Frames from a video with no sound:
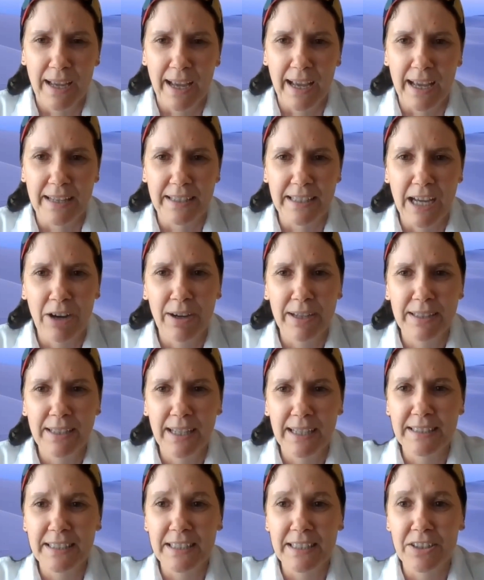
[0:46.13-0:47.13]
And now I'd
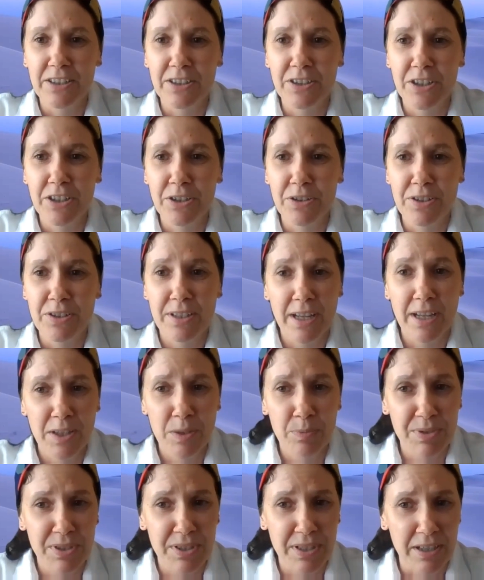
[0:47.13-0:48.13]
like to introduce the
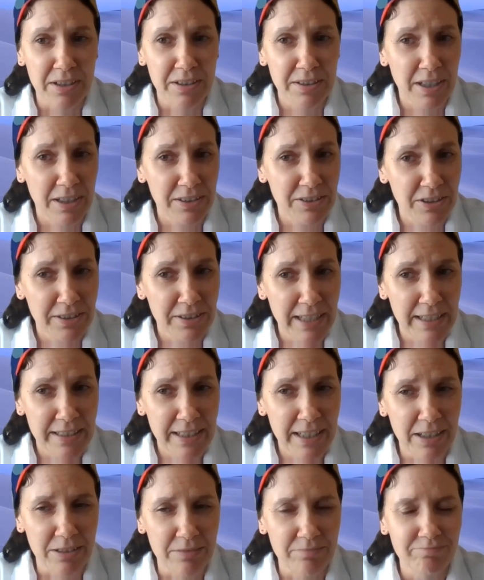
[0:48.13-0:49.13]
other presenter, Dr.
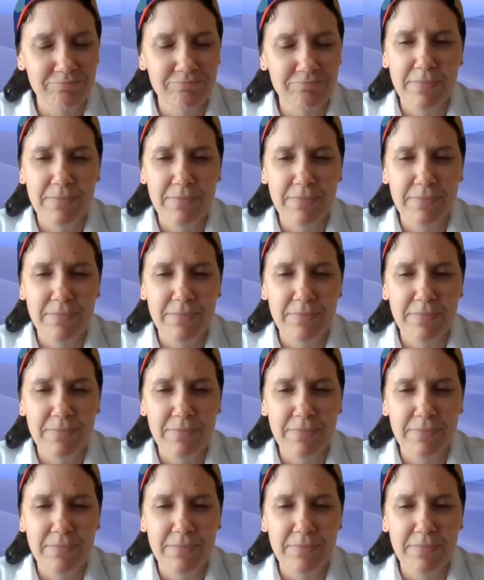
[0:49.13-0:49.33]
Danielle.